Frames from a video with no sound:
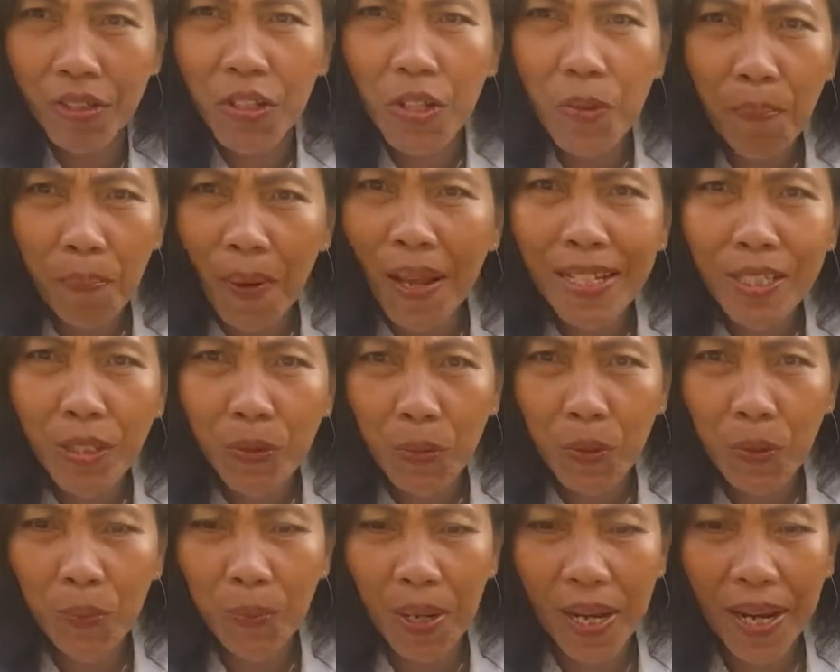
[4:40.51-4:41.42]
Your plants
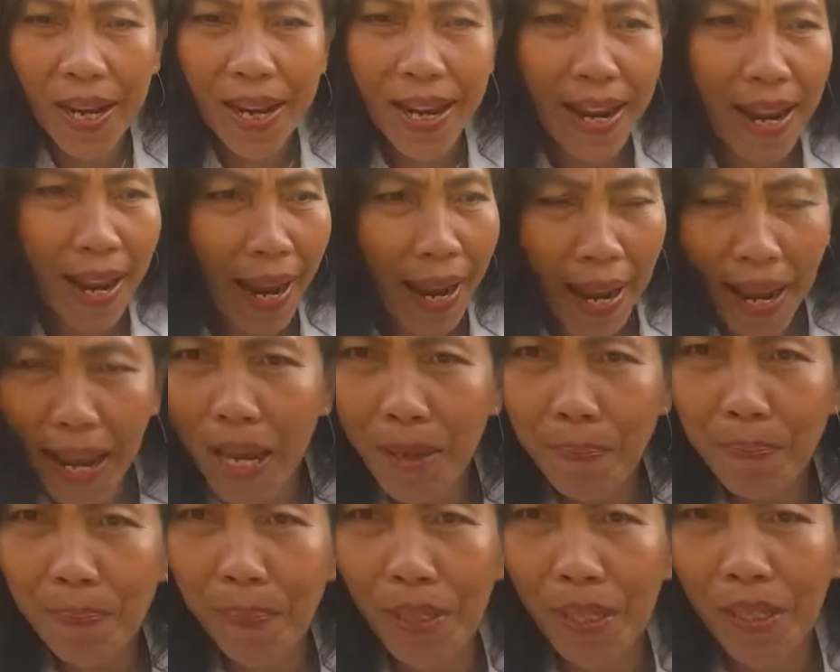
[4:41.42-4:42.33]
would be
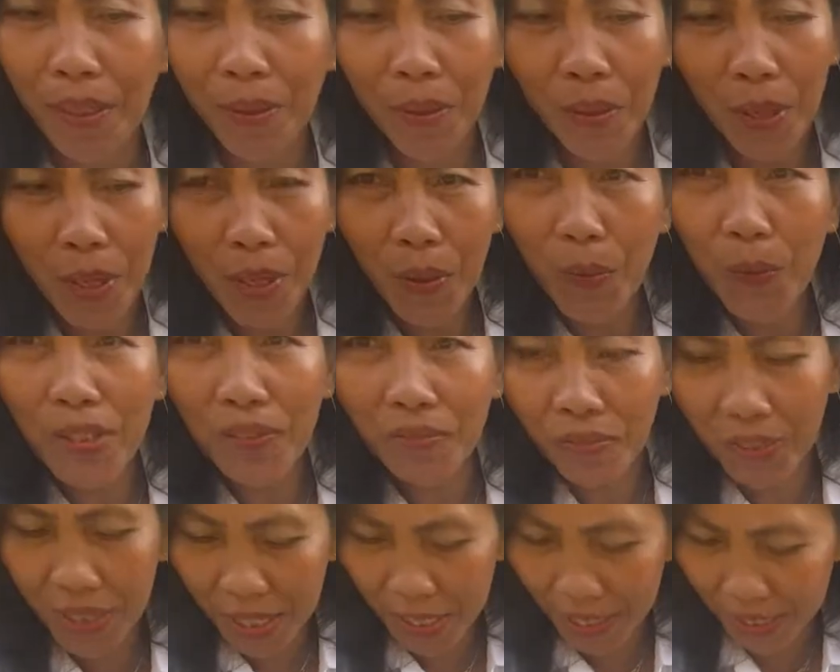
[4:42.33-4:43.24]
happy with
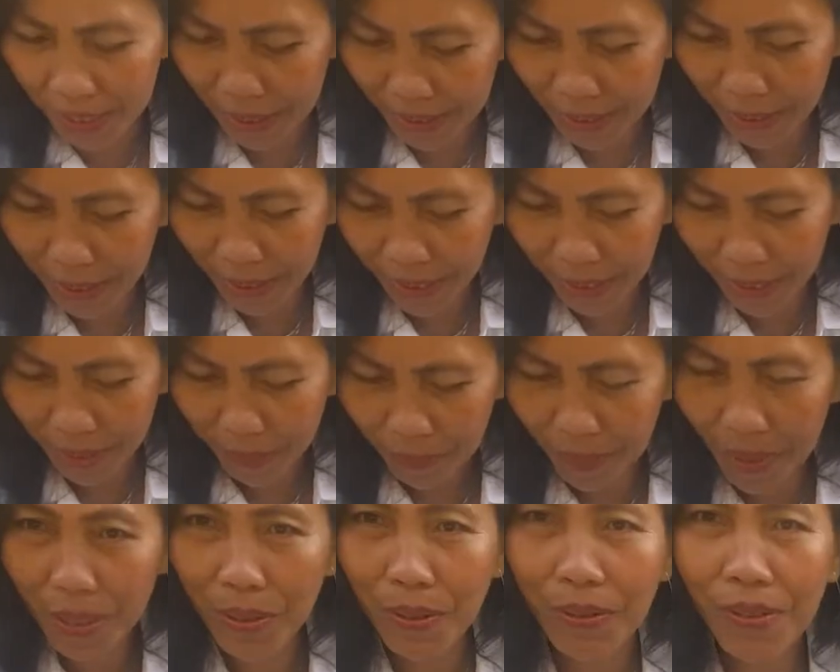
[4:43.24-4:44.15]
this
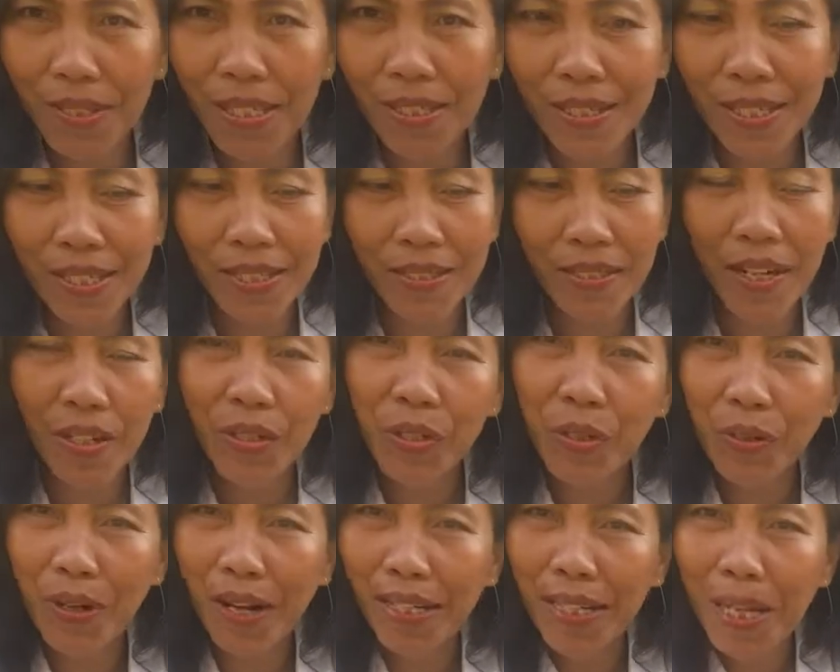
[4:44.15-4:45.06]
because this is
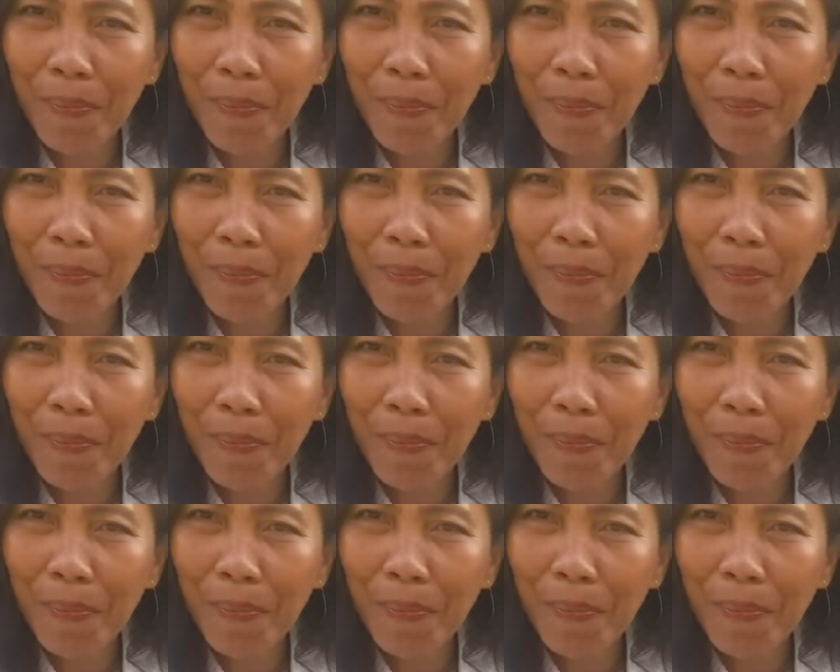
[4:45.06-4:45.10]
natural.